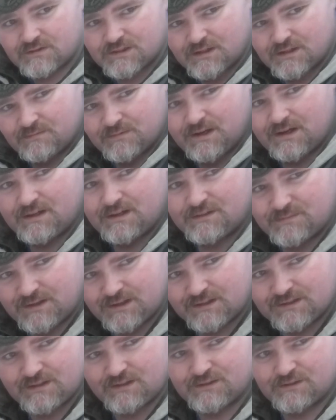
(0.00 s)
What's up guys,
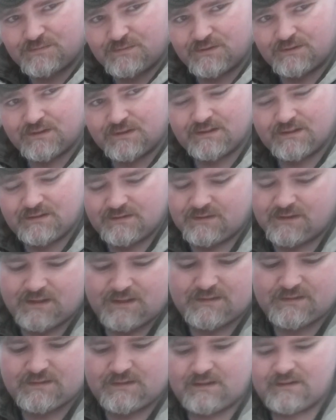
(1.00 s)
Maritime Spook here,
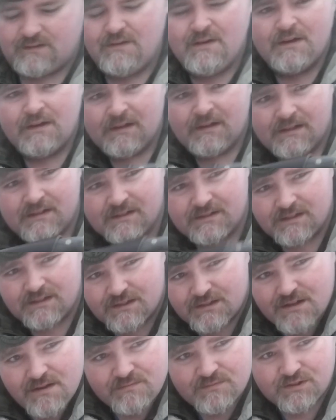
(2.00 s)
and uh, I just
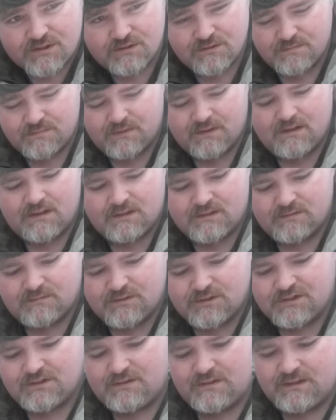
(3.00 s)
got something super awesome
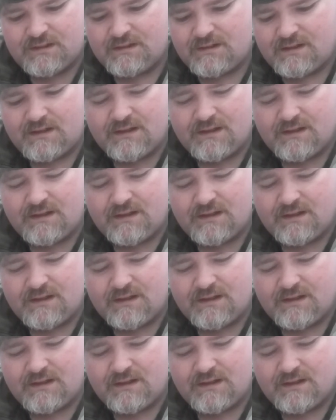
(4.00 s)
to show you.